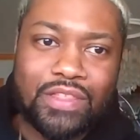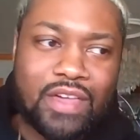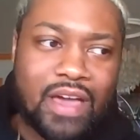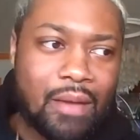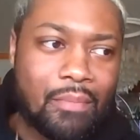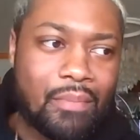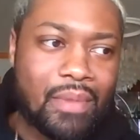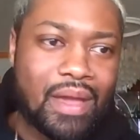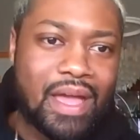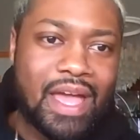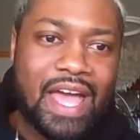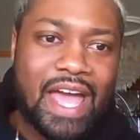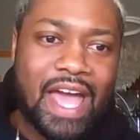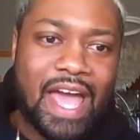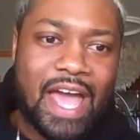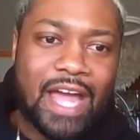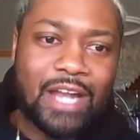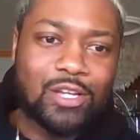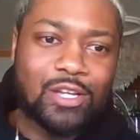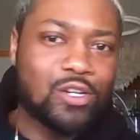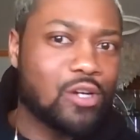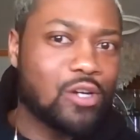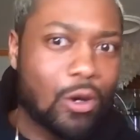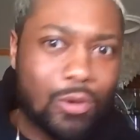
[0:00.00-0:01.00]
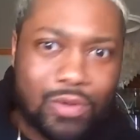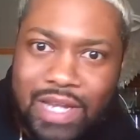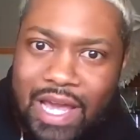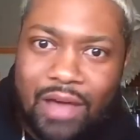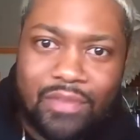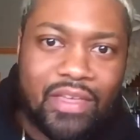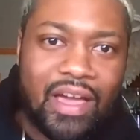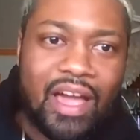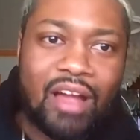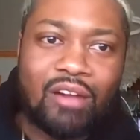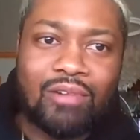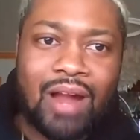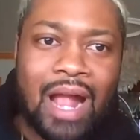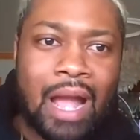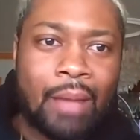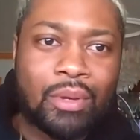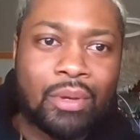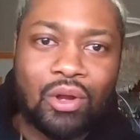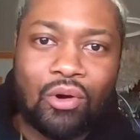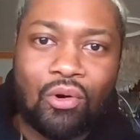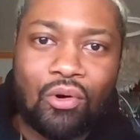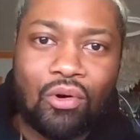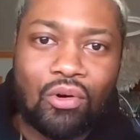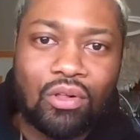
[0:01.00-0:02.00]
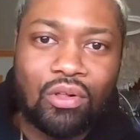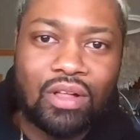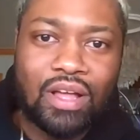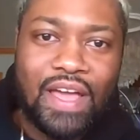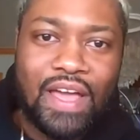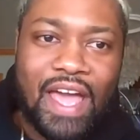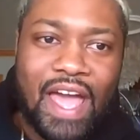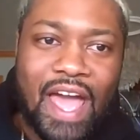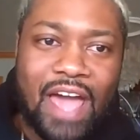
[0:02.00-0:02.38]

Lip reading: them, and go down that rabbit hole.